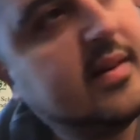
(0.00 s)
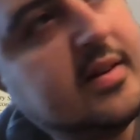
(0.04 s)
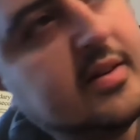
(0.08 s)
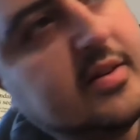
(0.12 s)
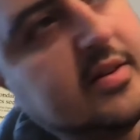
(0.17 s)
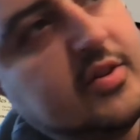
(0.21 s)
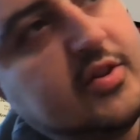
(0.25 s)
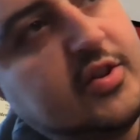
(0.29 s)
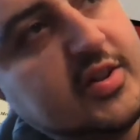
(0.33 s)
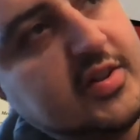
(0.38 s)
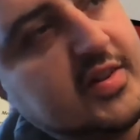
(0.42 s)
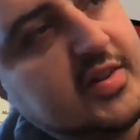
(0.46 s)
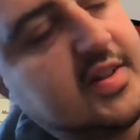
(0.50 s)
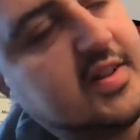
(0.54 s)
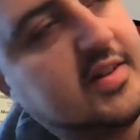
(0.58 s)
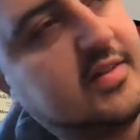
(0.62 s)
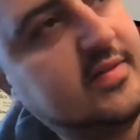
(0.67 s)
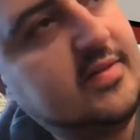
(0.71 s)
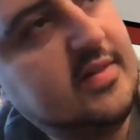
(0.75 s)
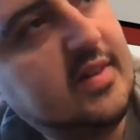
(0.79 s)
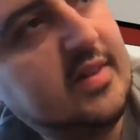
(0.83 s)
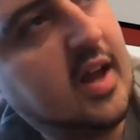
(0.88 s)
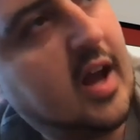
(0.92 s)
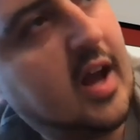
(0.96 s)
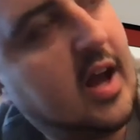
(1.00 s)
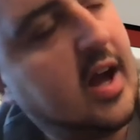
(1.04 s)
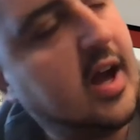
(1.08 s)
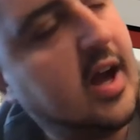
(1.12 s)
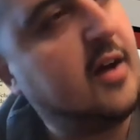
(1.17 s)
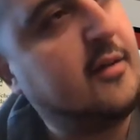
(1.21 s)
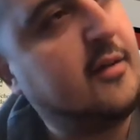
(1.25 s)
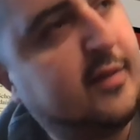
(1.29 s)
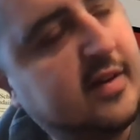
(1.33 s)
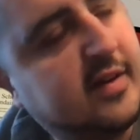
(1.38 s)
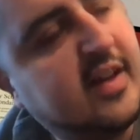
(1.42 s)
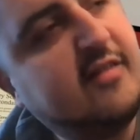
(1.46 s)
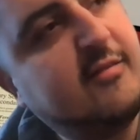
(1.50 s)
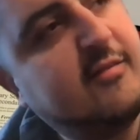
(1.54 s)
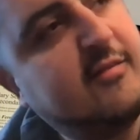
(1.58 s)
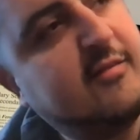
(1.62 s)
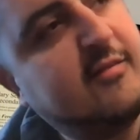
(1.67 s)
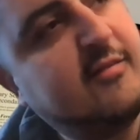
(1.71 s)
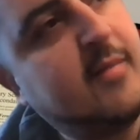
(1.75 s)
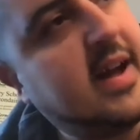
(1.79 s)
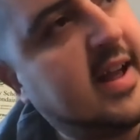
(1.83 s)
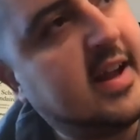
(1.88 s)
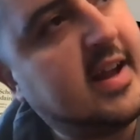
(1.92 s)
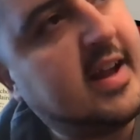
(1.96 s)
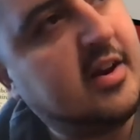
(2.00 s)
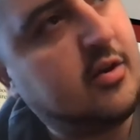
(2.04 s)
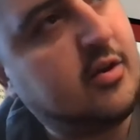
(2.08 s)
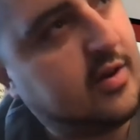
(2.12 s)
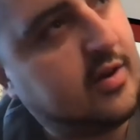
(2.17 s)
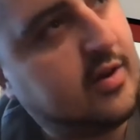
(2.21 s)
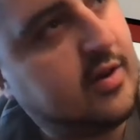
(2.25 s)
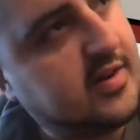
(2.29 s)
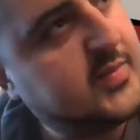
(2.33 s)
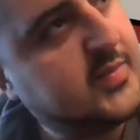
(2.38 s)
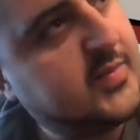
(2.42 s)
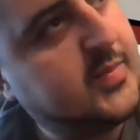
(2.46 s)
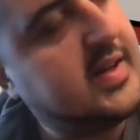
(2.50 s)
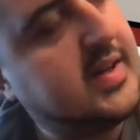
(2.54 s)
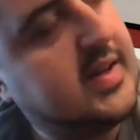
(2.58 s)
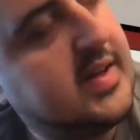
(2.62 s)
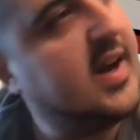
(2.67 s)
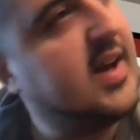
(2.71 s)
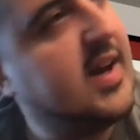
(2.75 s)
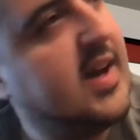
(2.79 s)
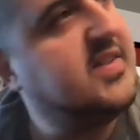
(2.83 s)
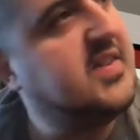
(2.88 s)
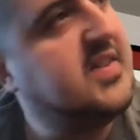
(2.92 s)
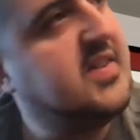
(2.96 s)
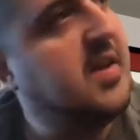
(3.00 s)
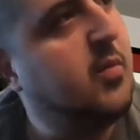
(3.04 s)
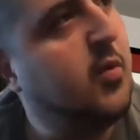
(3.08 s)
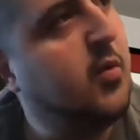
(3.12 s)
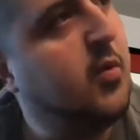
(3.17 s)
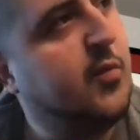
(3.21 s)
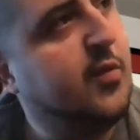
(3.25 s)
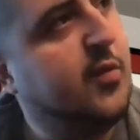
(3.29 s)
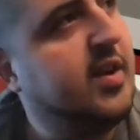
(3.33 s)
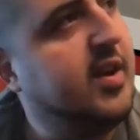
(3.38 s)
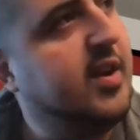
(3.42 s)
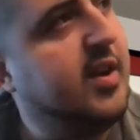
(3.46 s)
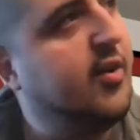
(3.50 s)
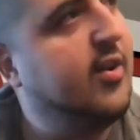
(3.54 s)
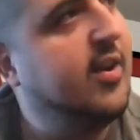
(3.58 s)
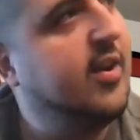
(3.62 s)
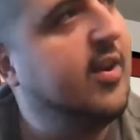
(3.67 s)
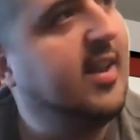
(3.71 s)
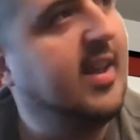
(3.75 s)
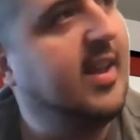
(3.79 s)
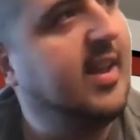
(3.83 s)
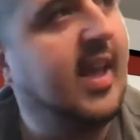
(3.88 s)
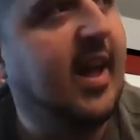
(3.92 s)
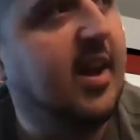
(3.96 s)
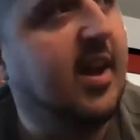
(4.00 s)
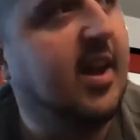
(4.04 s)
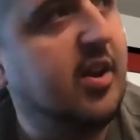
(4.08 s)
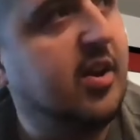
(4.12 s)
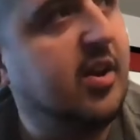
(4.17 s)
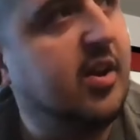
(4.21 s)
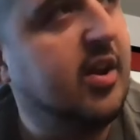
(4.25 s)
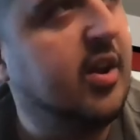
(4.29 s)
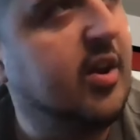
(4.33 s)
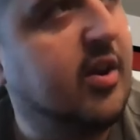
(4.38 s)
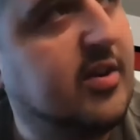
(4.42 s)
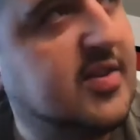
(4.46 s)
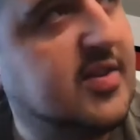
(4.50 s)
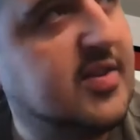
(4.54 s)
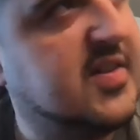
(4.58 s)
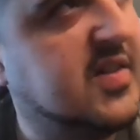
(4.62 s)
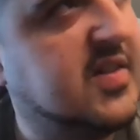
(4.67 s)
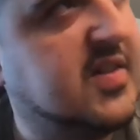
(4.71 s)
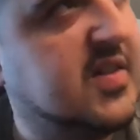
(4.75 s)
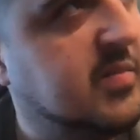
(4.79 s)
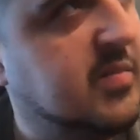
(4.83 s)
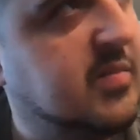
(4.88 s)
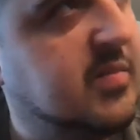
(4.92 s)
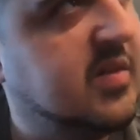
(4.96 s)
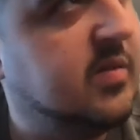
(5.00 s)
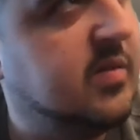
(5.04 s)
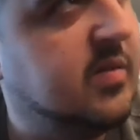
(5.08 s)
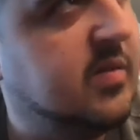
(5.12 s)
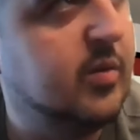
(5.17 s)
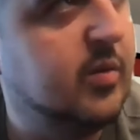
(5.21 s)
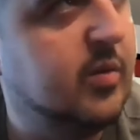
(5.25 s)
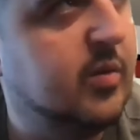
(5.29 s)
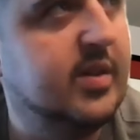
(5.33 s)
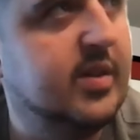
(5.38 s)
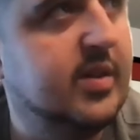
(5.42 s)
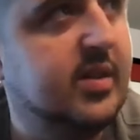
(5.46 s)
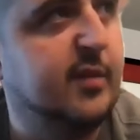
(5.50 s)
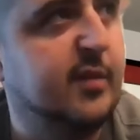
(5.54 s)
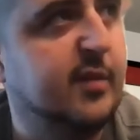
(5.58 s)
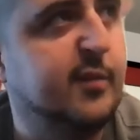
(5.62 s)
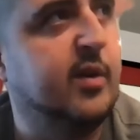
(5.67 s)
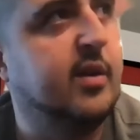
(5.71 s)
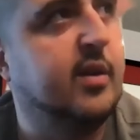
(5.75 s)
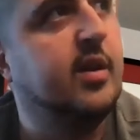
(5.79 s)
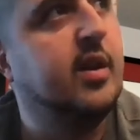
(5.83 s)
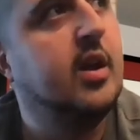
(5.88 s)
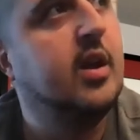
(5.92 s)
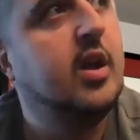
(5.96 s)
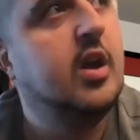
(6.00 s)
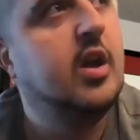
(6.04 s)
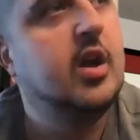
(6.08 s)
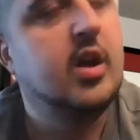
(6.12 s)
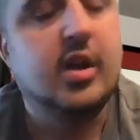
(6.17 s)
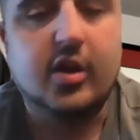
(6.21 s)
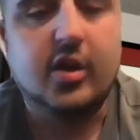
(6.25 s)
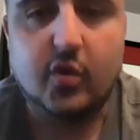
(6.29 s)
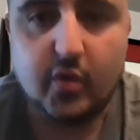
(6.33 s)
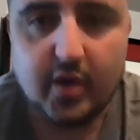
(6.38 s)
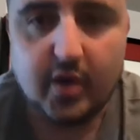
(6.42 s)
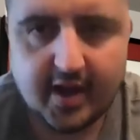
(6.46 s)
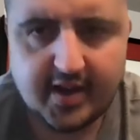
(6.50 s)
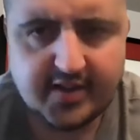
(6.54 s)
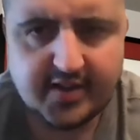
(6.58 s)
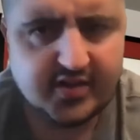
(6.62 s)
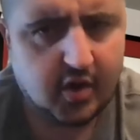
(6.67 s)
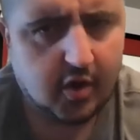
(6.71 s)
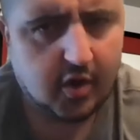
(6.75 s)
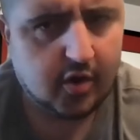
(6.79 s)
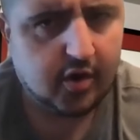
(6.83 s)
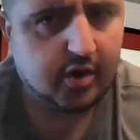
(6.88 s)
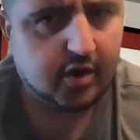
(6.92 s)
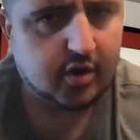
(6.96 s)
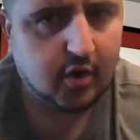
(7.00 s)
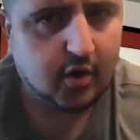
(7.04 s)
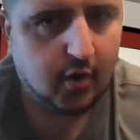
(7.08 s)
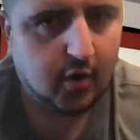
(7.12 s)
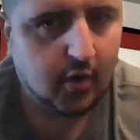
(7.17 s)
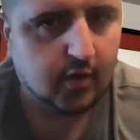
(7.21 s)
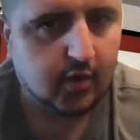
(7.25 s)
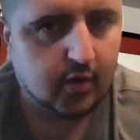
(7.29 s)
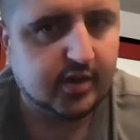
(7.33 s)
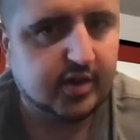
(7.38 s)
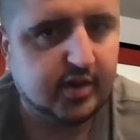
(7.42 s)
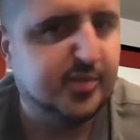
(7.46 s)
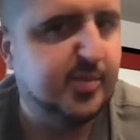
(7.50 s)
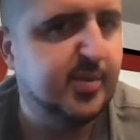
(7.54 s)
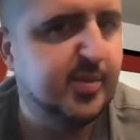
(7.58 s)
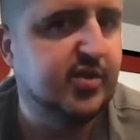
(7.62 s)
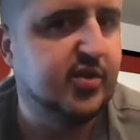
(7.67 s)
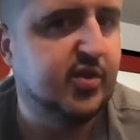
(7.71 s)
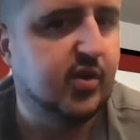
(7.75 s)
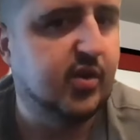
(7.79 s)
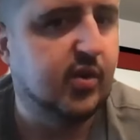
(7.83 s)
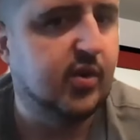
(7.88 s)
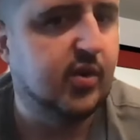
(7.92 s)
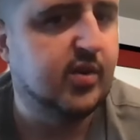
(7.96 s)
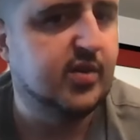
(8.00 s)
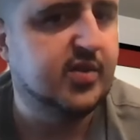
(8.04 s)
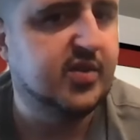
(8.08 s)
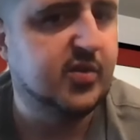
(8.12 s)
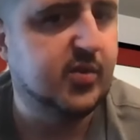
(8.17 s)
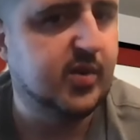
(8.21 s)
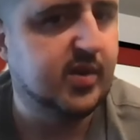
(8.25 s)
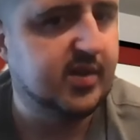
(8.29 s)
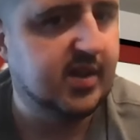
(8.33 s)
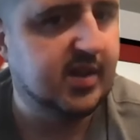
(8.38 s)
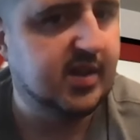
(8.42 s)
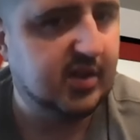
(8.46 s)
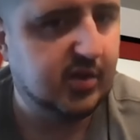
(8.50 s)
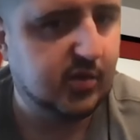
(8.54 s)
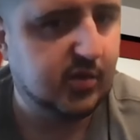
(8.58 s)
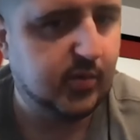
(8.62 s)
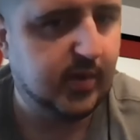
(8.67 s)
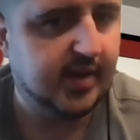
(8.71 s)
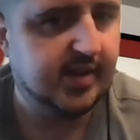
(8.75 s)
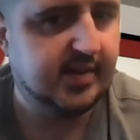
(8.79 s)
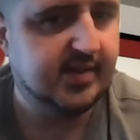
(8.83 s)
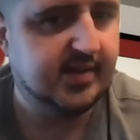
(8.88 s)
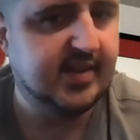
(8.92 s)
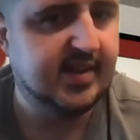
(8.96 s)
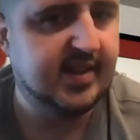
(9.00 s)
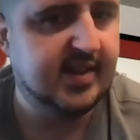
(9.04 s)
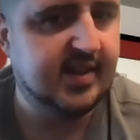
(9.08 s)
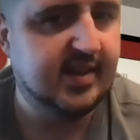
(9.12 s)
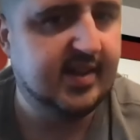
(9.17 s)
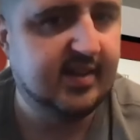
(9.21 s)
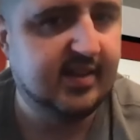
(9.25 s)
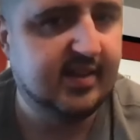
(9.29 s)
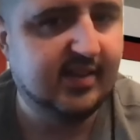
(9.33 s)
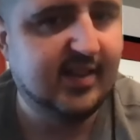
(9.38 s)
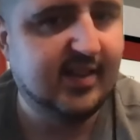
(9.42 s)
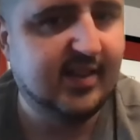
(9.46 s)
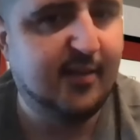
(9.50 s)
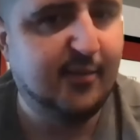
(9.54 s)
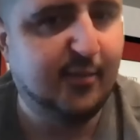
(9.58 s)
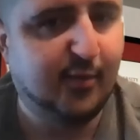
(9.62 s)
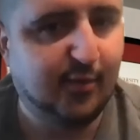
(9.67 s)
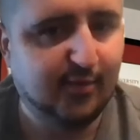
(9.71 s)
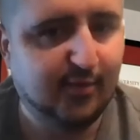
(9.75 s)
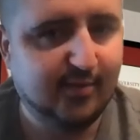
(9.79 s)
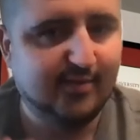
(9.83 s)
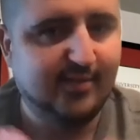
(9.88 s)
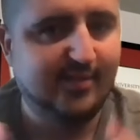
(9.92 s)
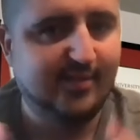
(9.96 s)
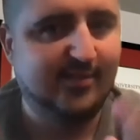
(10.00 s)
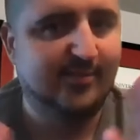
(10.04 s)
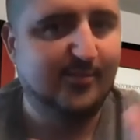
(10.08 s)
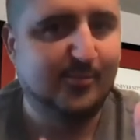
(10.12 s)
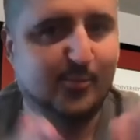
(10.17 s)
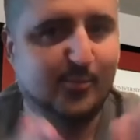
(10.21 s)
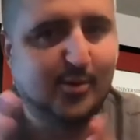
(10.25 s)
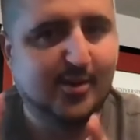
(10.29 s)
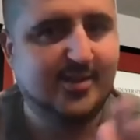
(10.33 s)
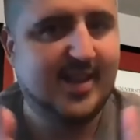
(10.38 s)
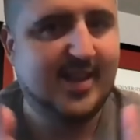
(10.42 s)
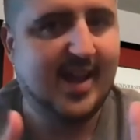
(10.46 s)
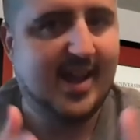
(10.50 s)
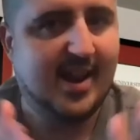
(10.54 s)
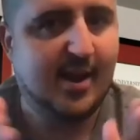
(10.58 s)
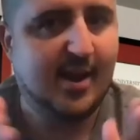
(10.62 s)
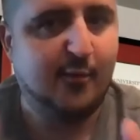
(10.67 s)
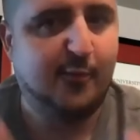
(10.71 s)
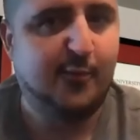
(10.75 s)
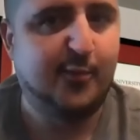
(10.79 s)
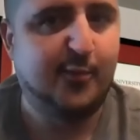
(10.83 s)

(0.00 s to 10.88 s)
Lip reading: just forgive my ignorance because I'm over here in Canada and our system's a little bit different. You guys are a college, but you're also at the U18 level. Work that out